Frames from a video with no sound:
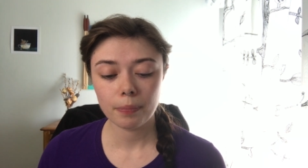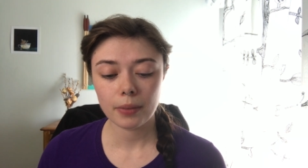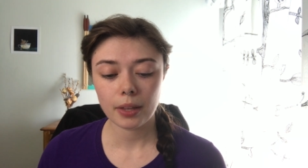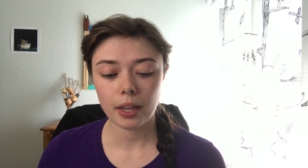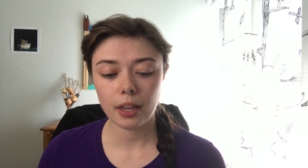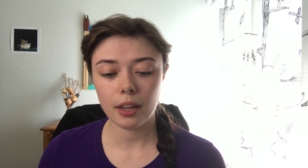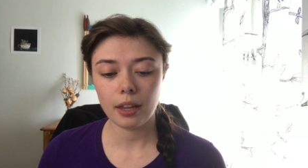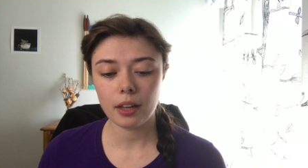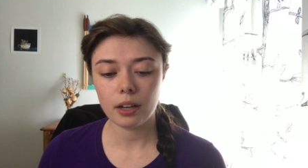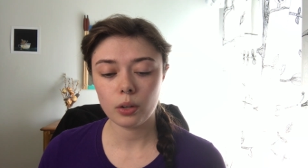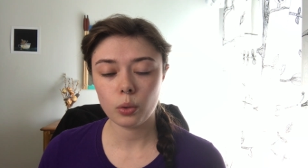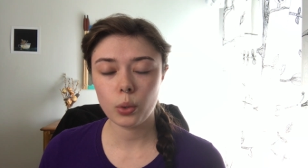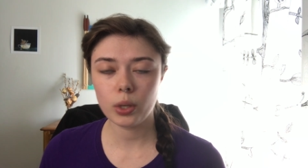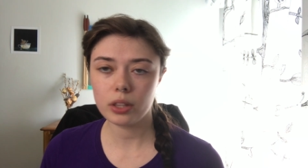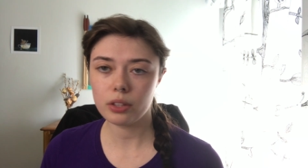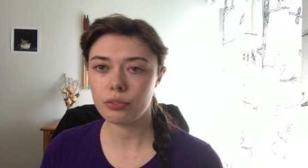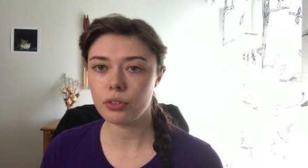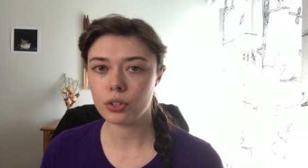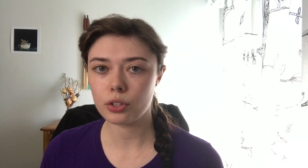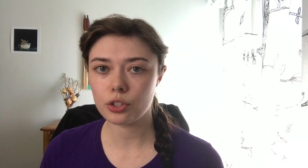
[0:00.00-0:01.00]
and quit
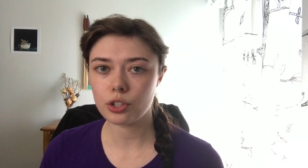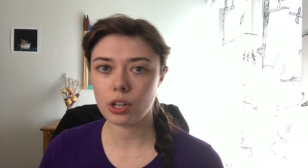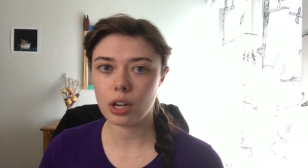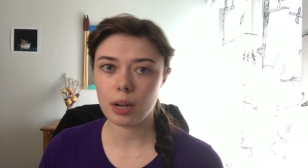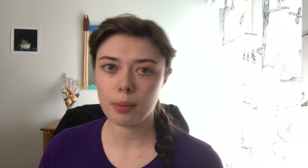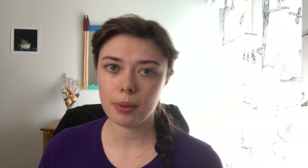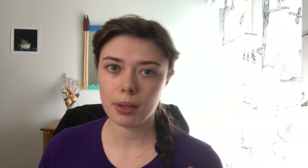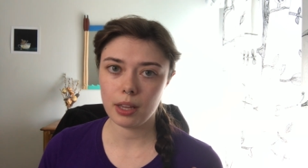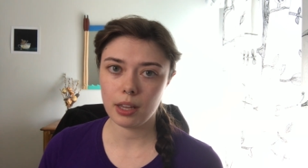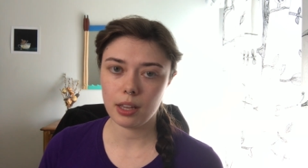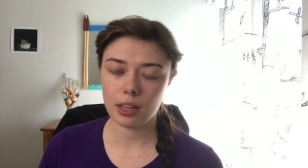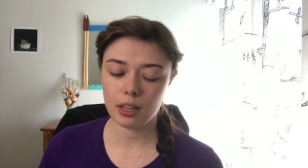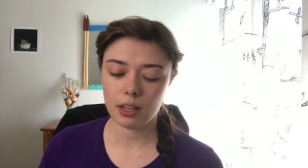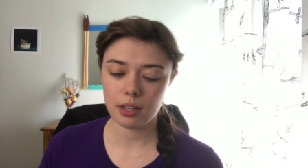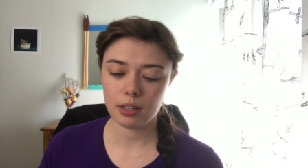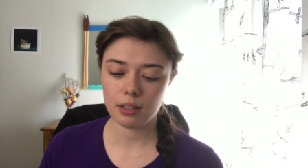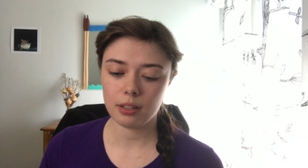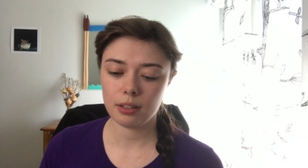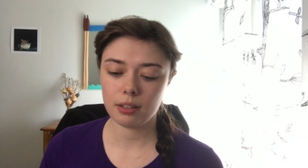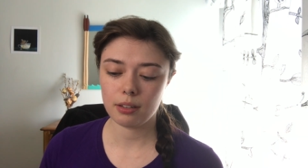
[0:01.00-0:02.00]
the first job
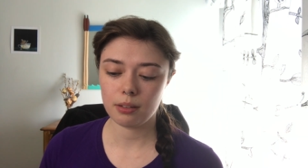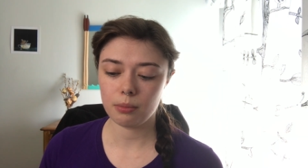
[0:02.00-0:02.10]
and